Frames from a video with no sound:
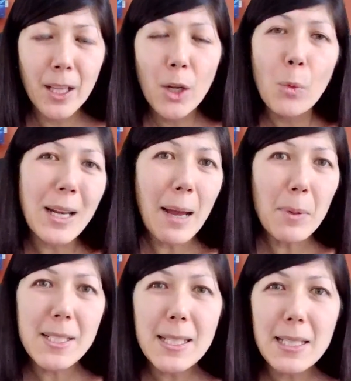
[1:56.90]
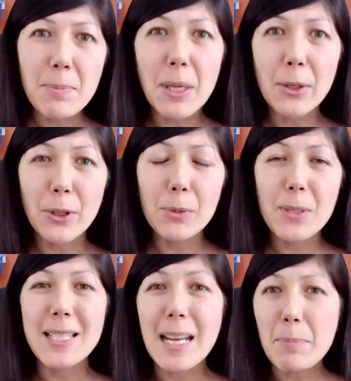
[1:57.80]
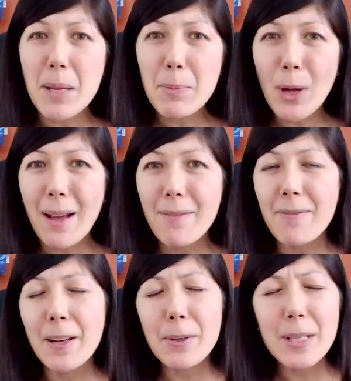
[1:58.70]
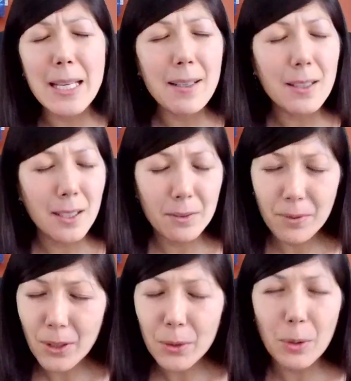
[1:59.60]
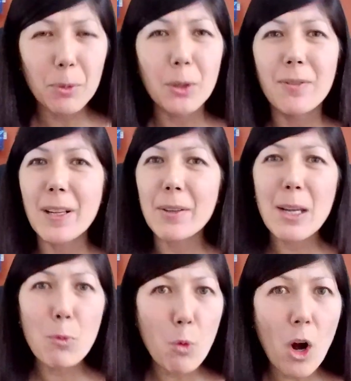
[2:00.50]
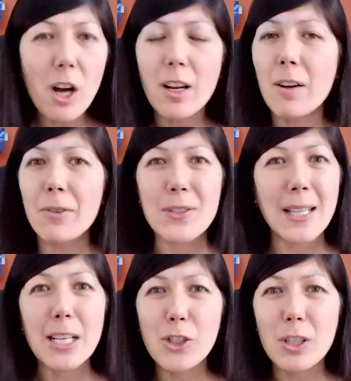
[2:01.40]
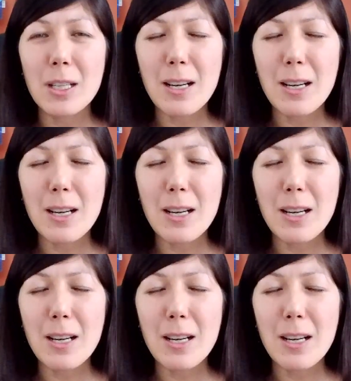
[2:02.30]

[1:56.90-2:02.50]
What happens in these peer groups is that people have very vulnerable, very raw conversation,